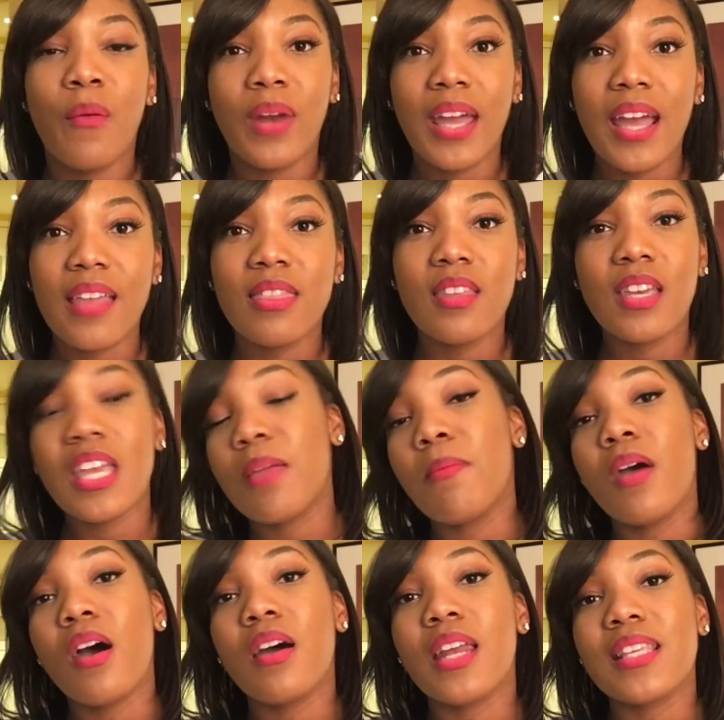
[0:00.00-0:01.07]
When I got the
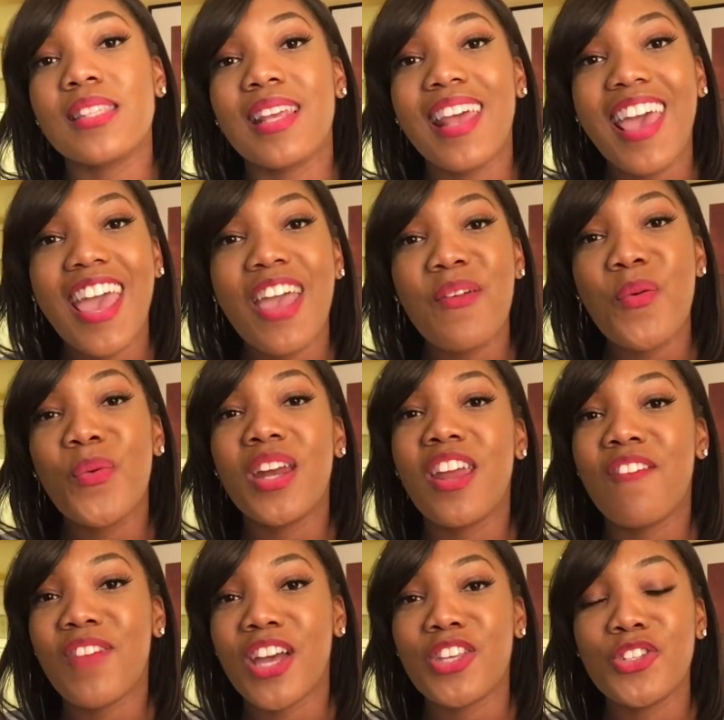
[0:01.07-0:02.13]
email and they said, hey, we want to
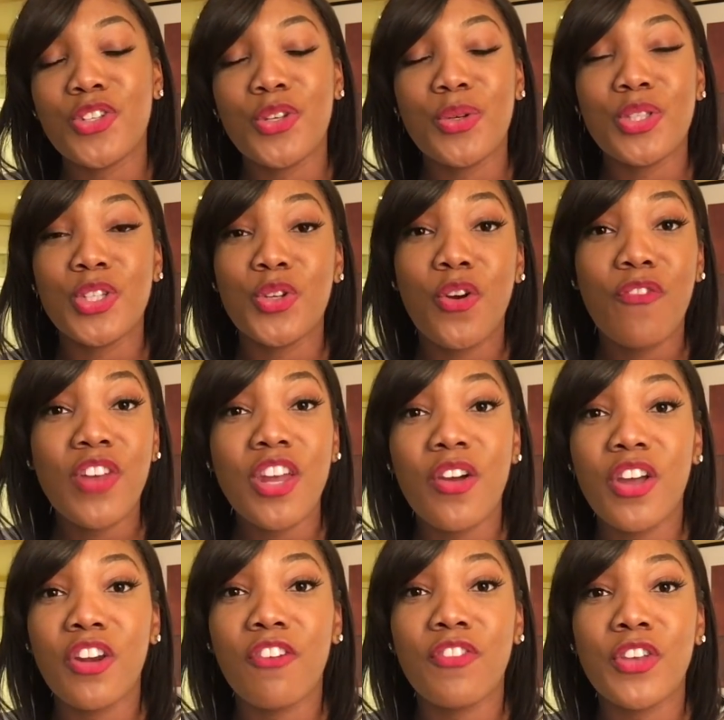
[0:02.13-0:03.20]
invite you to do a video
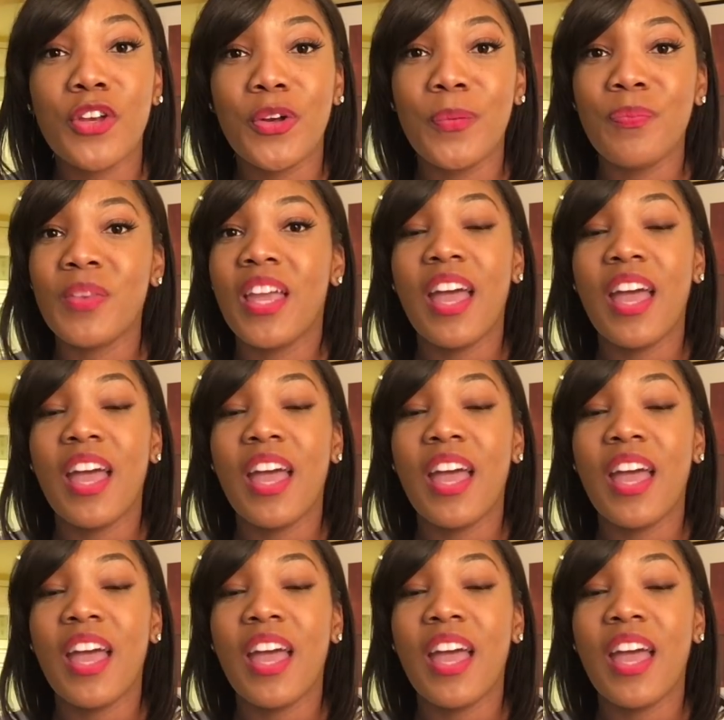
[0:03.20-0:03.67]
interview,